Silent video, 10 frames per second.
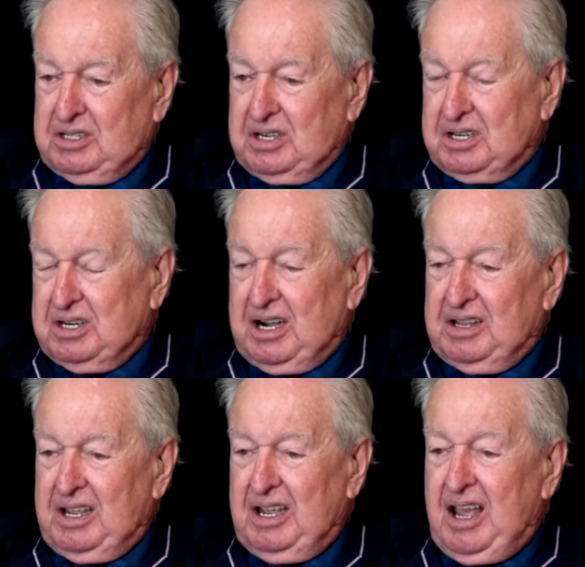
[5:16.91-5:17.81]
just
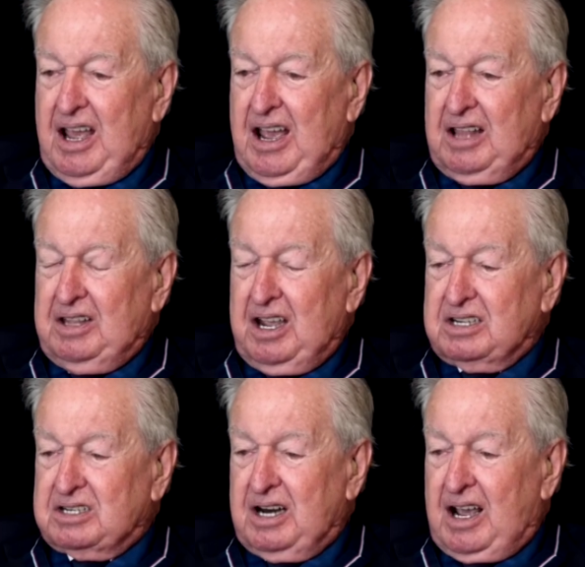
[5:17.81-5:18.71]
down there, and
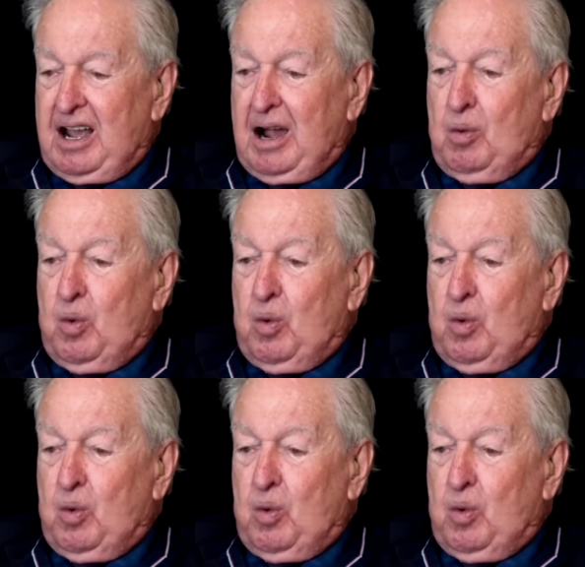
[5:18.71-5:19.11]
next a